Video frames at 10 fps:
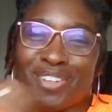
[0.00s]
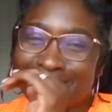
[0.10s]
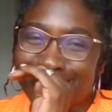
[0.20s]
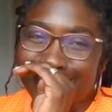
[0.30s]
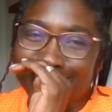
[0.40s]

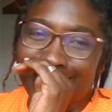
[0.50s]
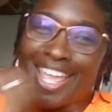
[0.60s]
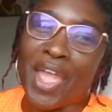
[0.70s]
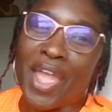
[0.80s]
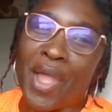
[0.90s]
almost sounding
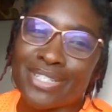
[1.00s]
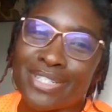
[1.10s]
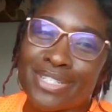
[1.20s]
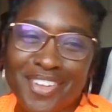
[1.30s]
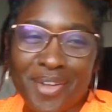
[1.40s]
like Al
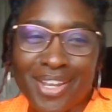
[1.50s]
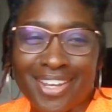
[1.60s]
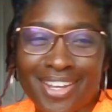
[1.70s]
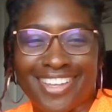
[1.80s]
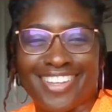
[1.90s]

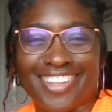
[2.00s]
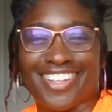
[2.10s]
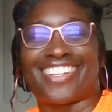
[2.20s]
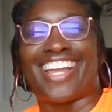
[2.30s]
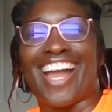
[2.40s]
Pacino in
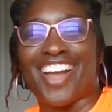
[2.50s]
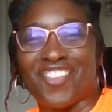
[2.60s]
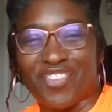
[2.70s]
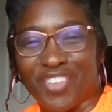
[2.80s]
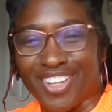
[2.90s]
the
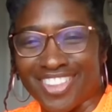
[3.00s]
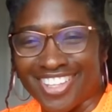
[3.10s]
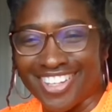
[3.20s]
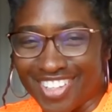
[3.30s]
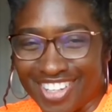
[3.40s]

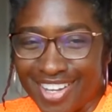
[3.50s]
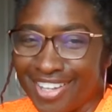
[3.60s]
Godfather.